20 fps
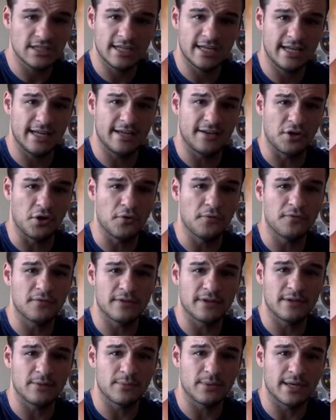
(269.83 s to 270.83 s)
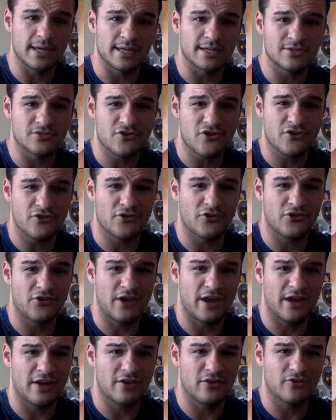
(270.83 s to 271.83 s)
And hopefully we get a stronger
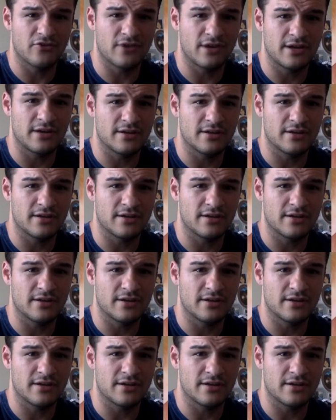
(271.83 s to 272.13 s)
grade